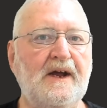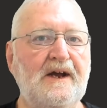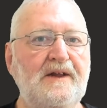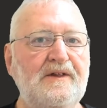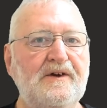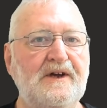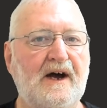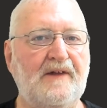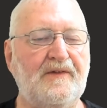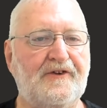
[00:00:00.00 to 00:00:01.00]
In
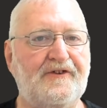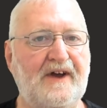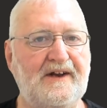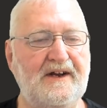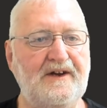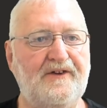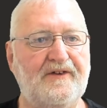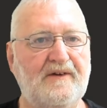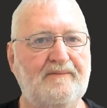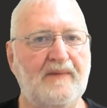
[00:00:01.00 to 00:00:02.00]
the
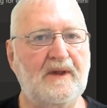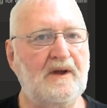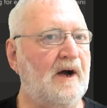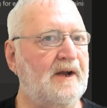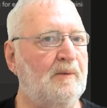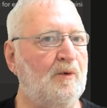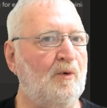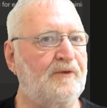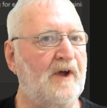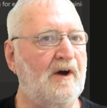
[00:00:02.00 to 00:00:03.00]
settings, it
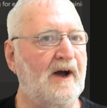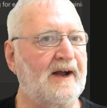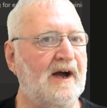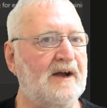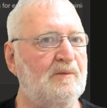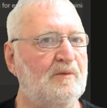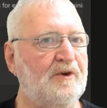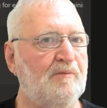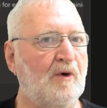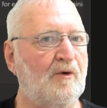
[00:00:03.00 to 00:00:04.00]
will tell again
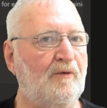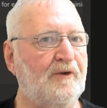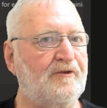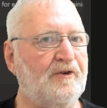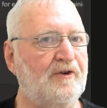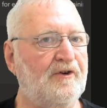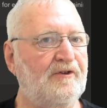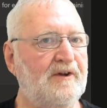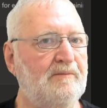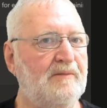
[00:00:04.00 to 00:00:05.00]
which model that you're
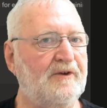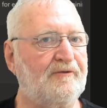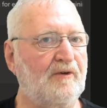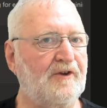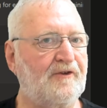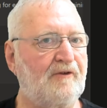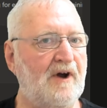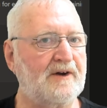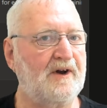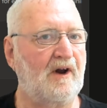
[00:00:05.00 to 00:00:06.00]
using, Mistral
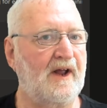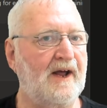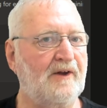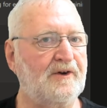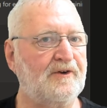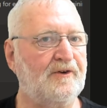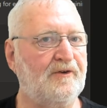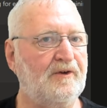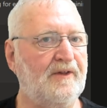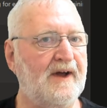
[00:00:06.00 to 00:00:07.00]
Instruct, and allow you to
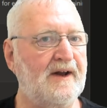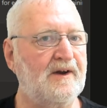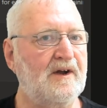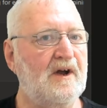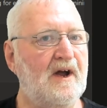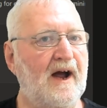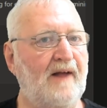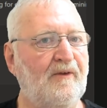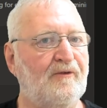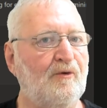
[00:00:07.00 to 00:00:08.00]
do that.
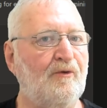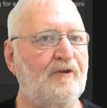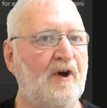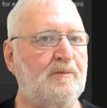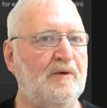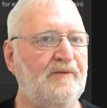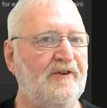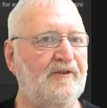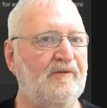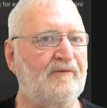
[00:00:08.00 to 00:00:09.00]
And there's also
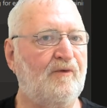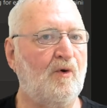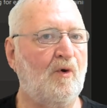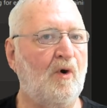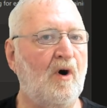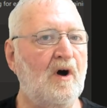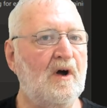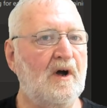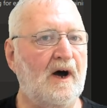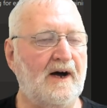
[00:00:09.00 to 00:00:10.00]
provision for
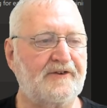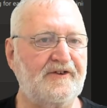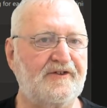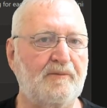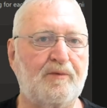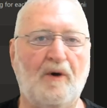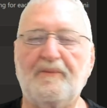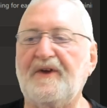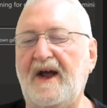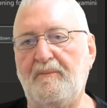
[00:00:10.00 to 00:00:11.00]
system
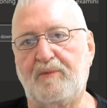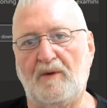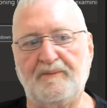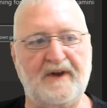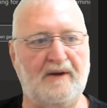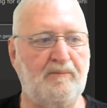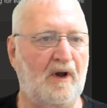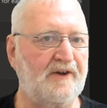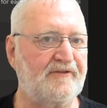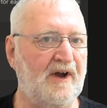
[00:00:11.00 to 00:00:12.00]
prompts and prompt
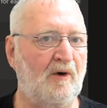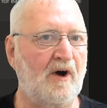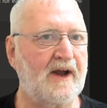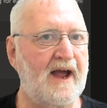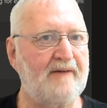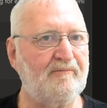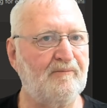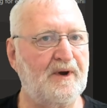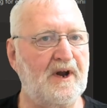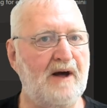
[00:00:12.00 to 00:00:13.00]
templates. Now, I
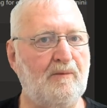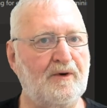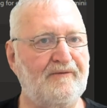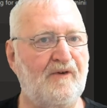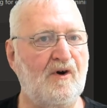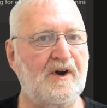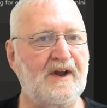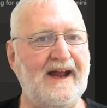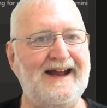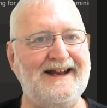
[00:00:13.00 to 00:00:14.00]
haven't been able to
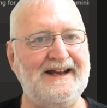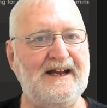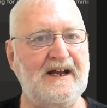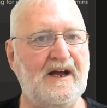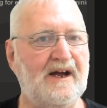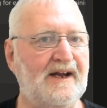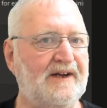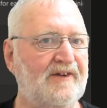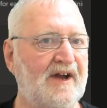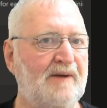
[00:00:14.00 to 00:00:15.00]
find any
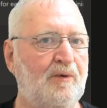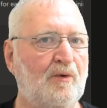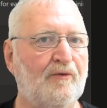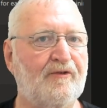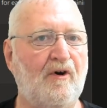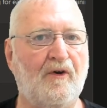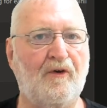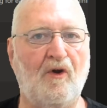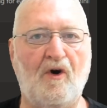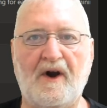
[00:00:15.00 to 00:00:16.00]
examples
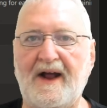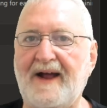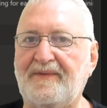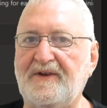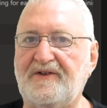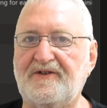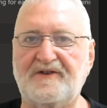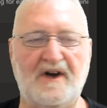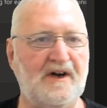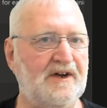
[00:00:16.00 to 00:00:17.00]
online at this
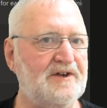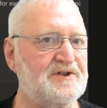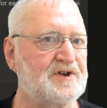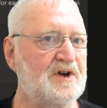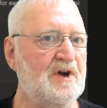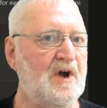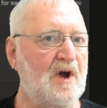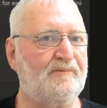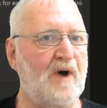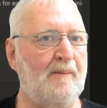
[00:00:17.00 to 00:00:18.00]
stage
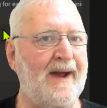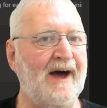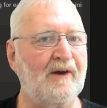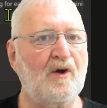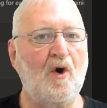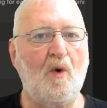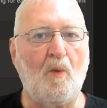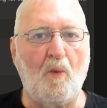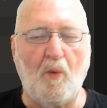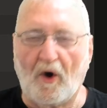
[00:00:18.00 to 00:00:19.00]
about
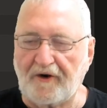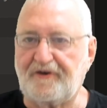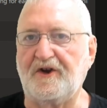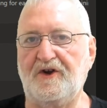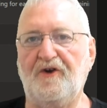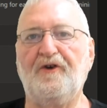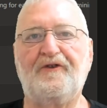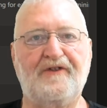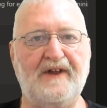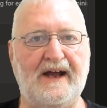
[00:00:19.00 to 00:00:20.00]
what to
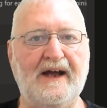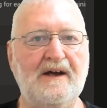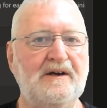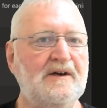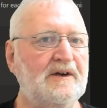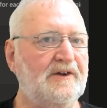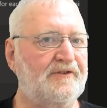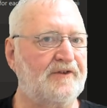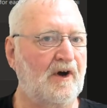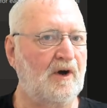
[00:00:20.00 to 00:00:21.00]
use there.
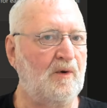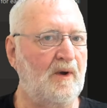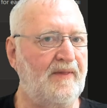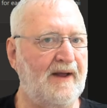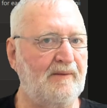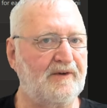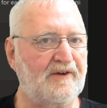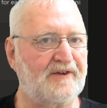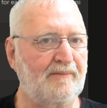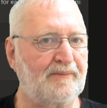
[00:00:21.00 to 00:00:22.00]
So that
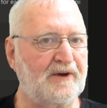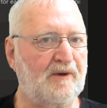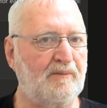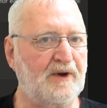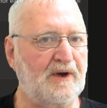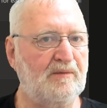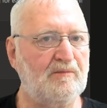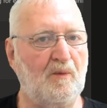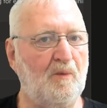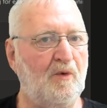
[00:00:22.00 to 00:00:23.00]
is something to be
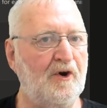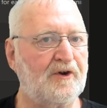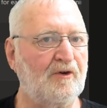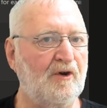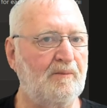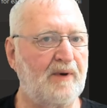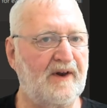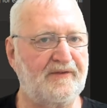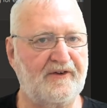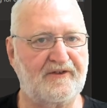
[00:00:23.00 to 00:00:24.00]
worked on. But
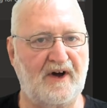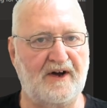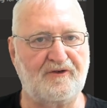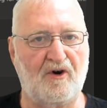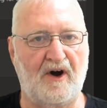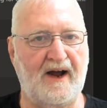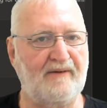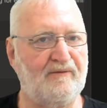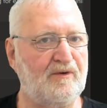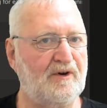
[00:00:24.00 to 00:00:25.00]
at this stage, I
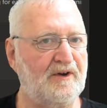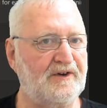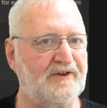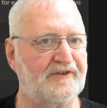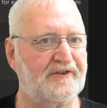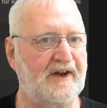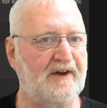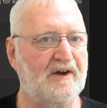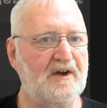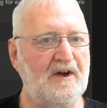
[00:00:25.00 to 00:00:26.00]
have really just
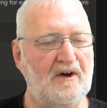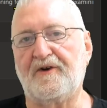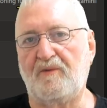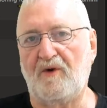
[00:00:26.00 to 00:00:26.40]
said to